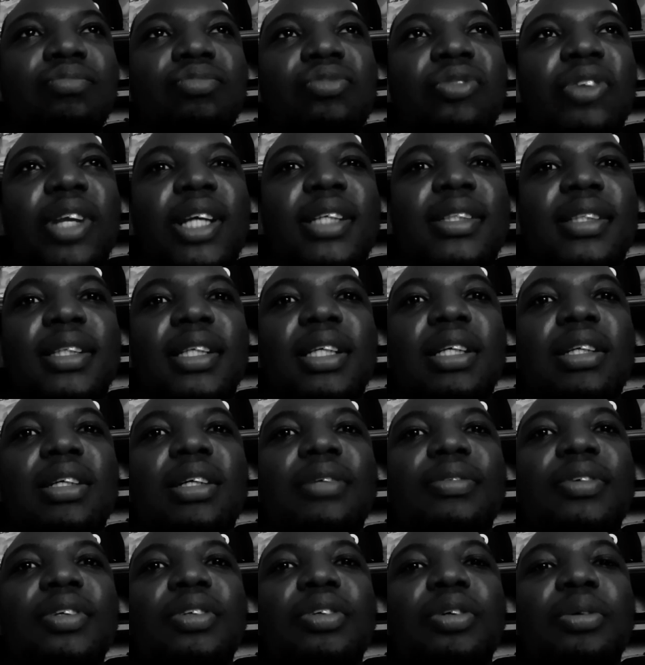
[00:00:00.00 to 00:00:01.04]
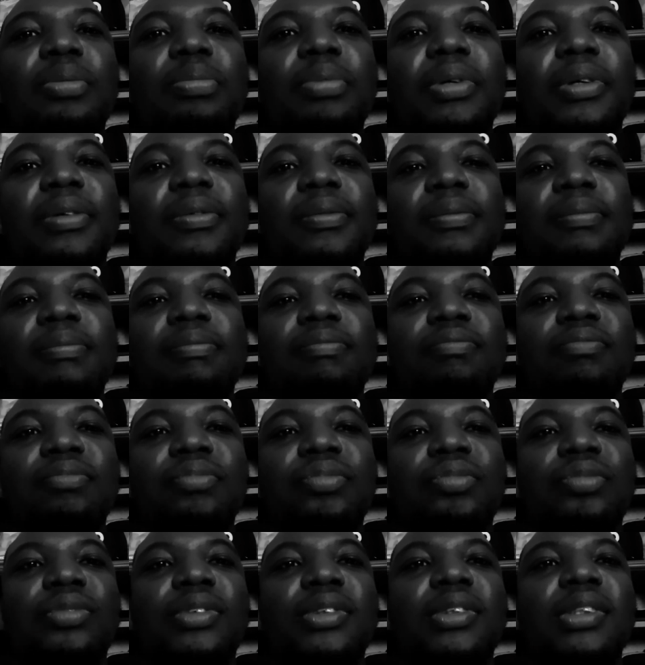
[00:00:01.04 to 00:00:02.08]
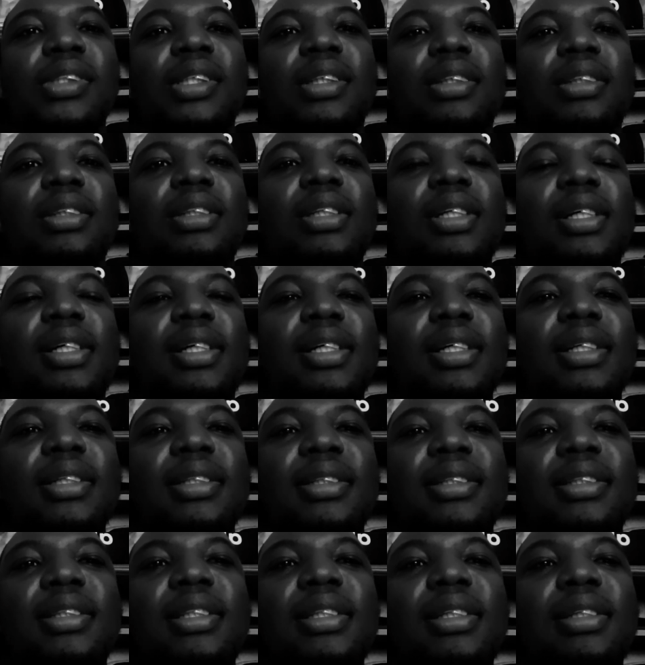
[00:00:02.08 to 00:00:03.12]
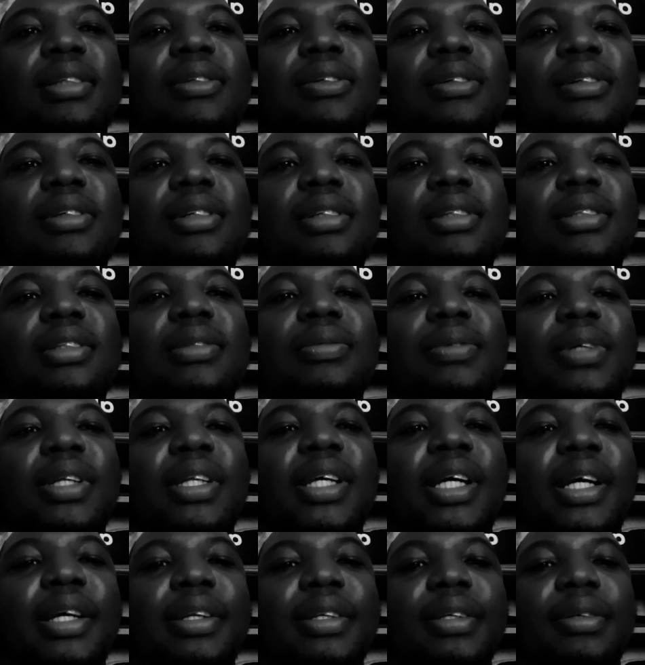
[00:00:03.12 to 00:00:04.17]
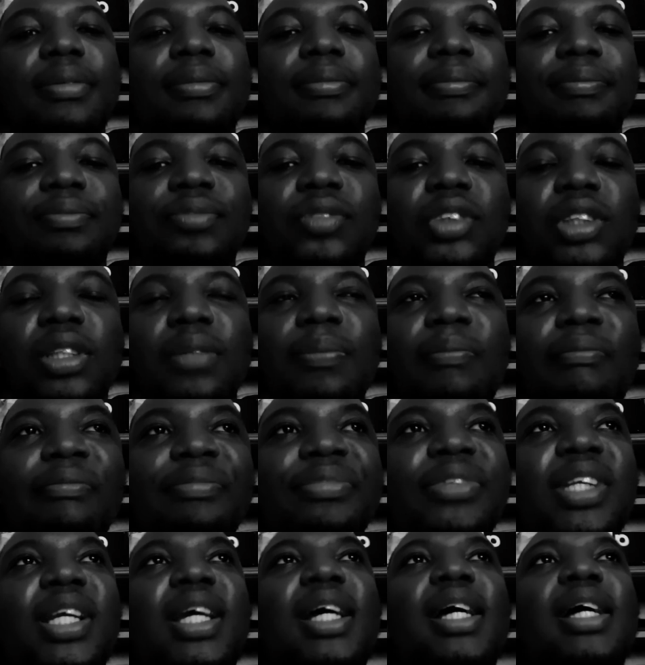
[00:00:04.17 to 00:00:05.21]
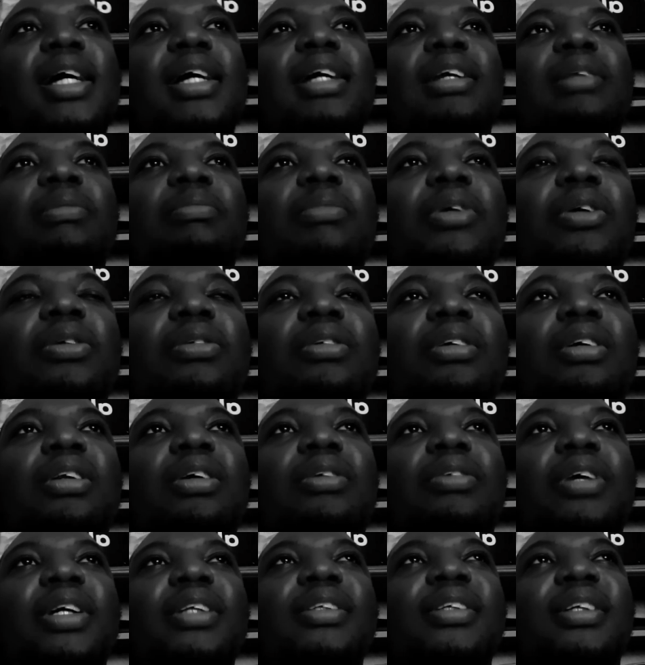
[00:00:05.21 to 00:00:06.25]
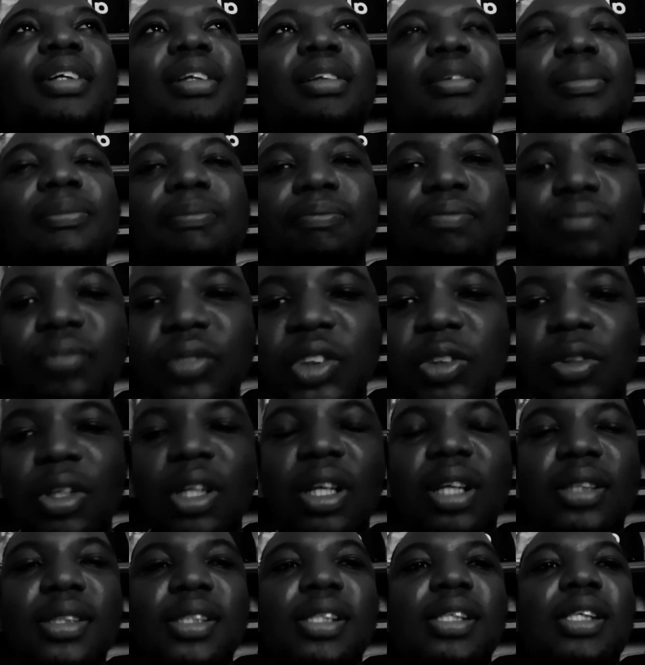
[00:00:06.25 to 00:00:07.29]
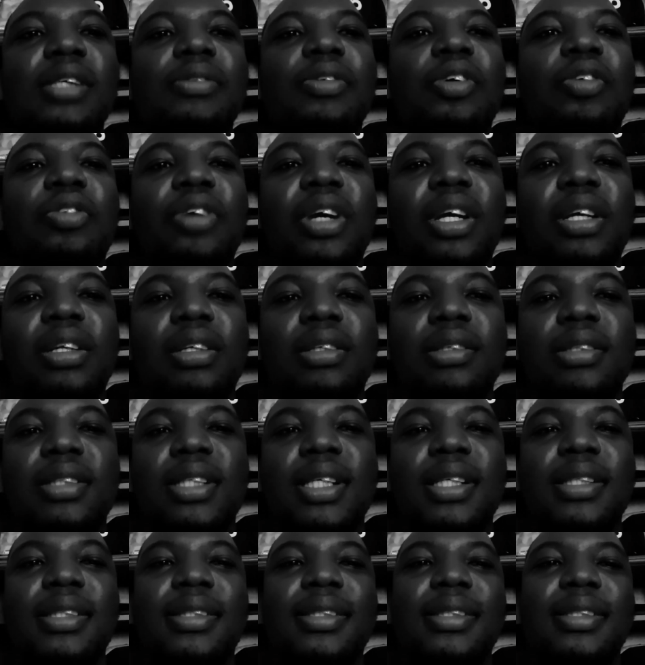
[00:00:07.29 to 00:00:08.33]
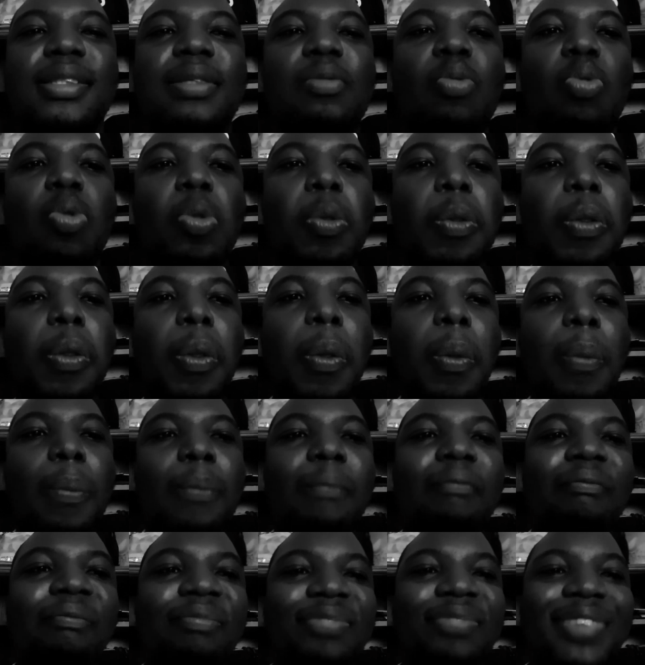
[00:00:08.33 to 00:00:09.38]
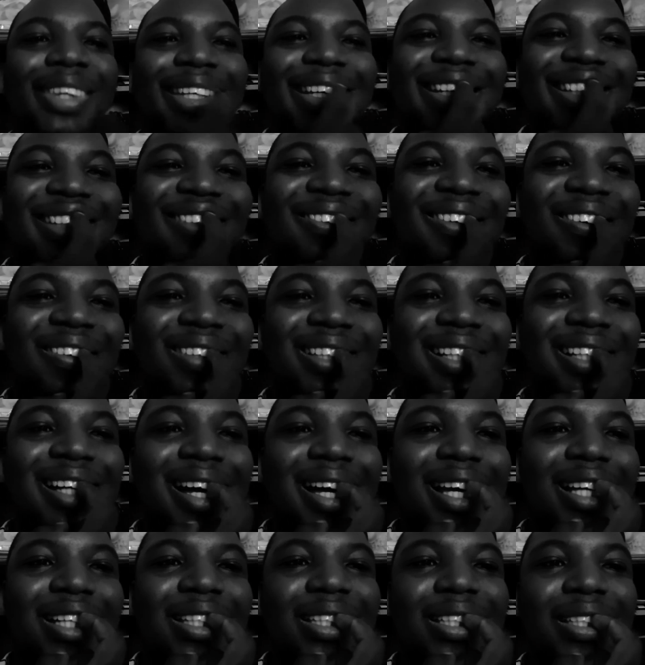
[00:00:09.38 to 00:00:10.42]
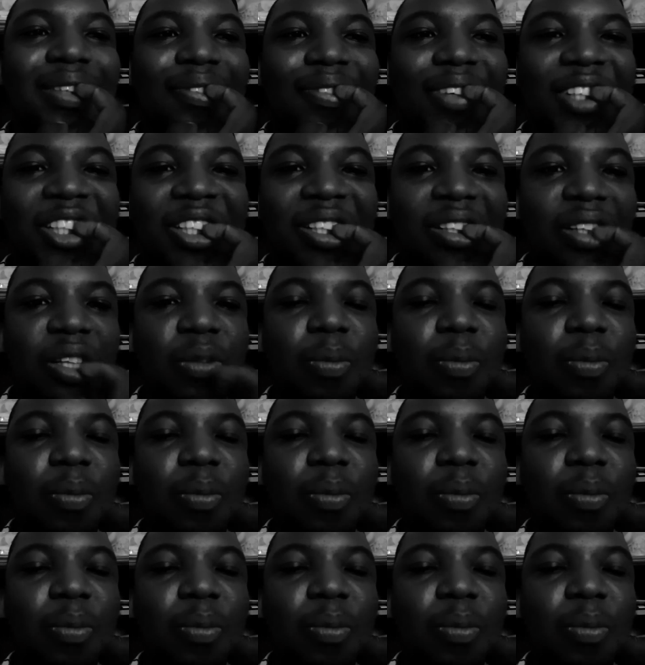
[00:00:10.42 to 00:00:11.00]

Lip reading: as leader of Utopia, as their lords were dead, and Moro on a great time reluctantly agreed, since Izuki was the highest official.